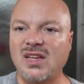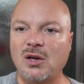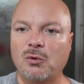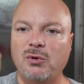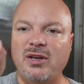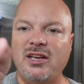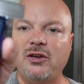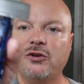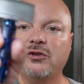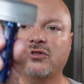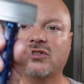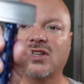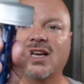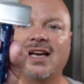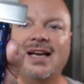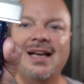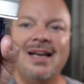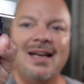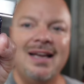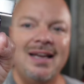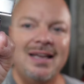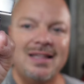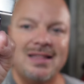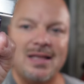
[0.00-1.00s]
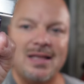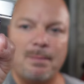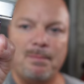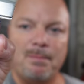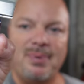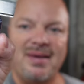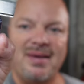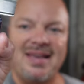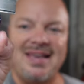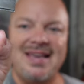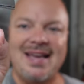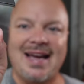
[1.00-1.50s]
We used the
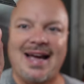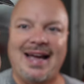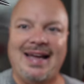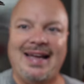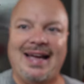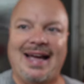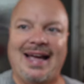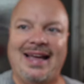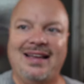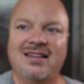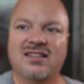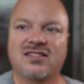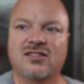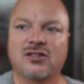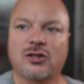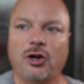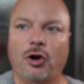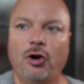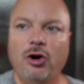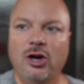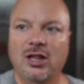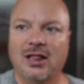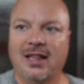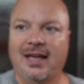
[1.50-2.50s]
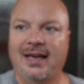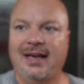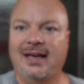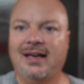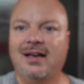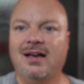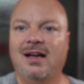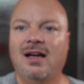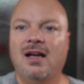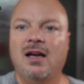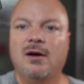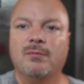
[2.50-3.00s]
P A A
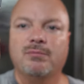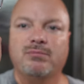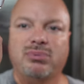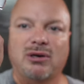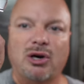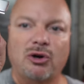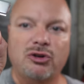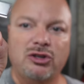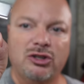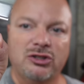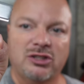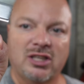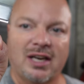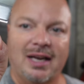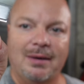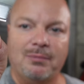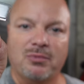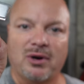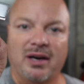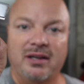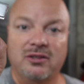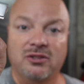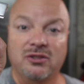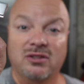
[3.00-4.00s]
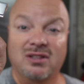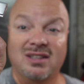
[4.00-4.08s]
Starling Prototype Razor.